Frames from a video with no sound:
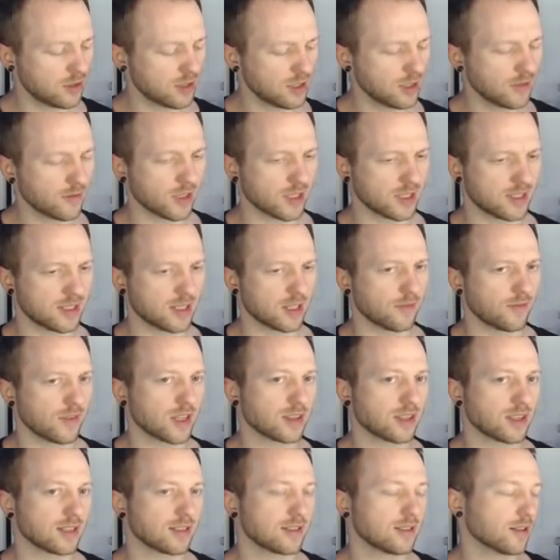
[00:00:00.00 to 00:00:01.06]
delivery stuff
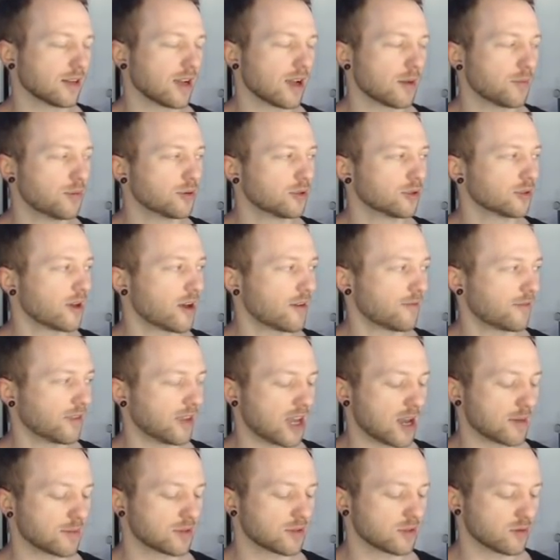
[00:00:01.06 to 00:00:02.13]
yet. They still got pulled off the
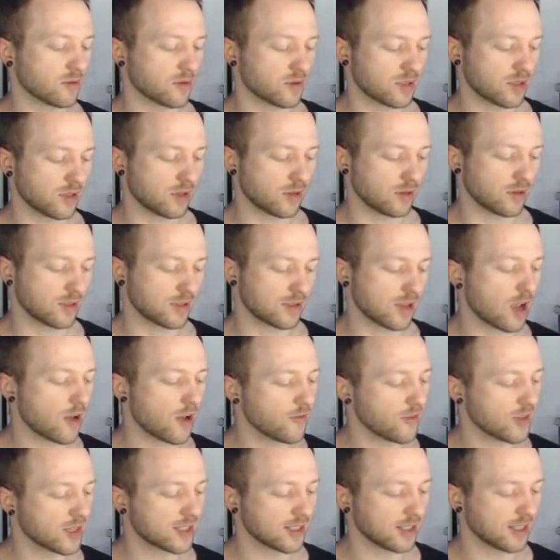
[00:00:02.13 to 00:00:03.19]
app. So it's
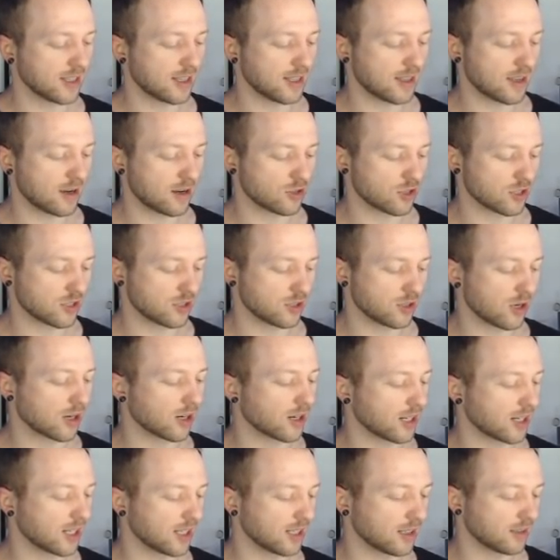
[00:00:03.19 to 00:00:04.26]
obviously they're just
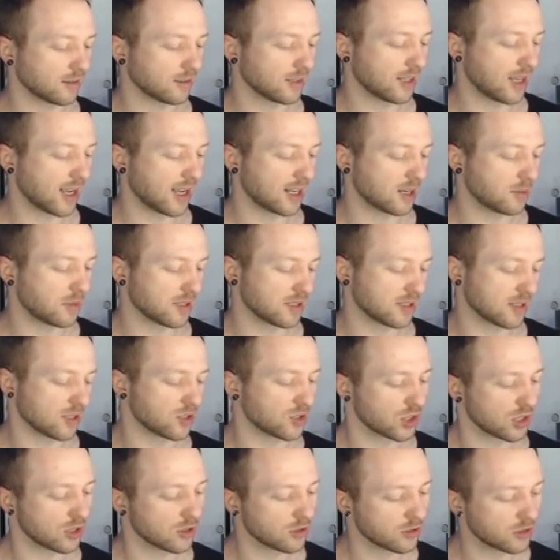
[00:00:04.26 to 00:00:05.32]
targeting cannabis in
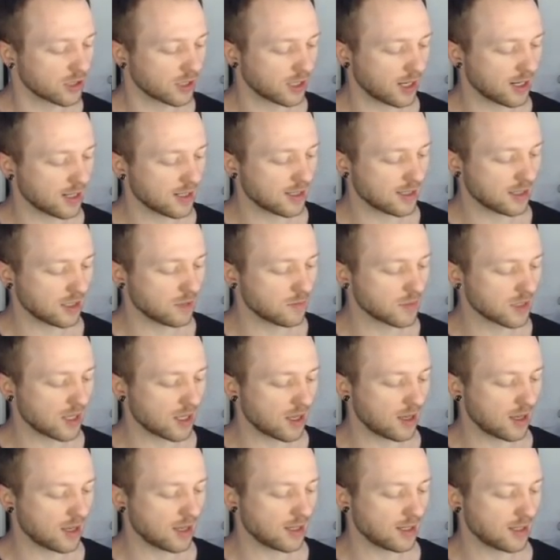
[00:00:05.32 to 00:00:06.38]
general, it kind of seems
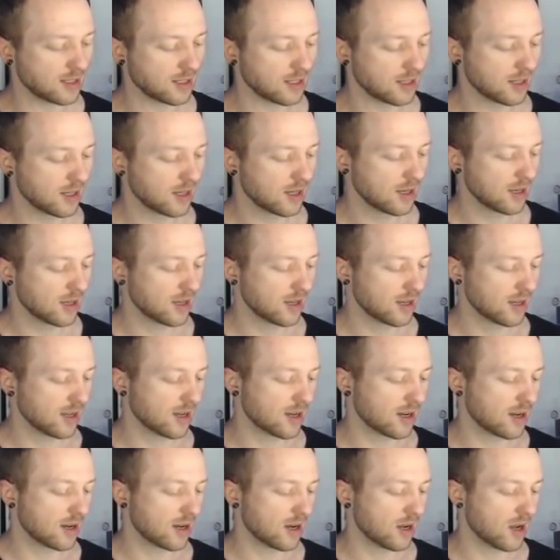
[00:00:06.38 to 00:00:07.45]
like.
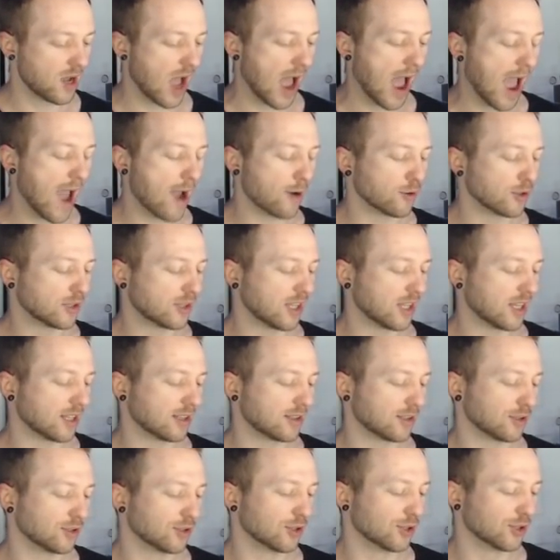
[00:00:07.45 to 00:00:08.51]
I would think
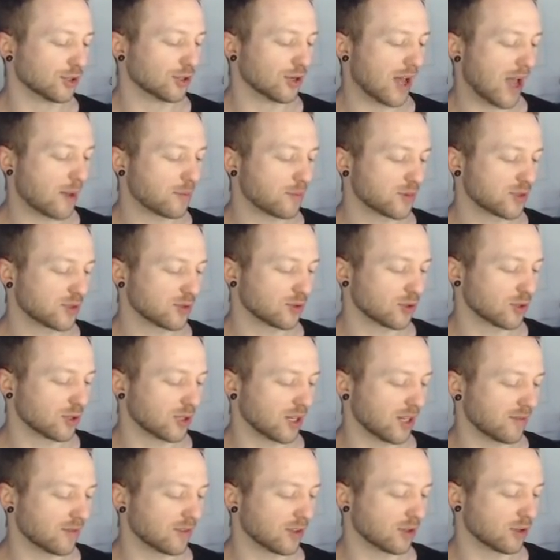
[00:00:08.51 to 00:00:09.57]
the Google App Store,
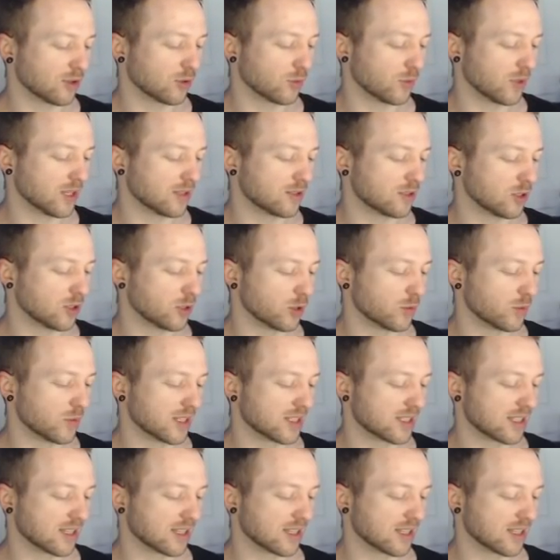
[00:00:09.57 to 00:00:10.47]
even though the Weed Tube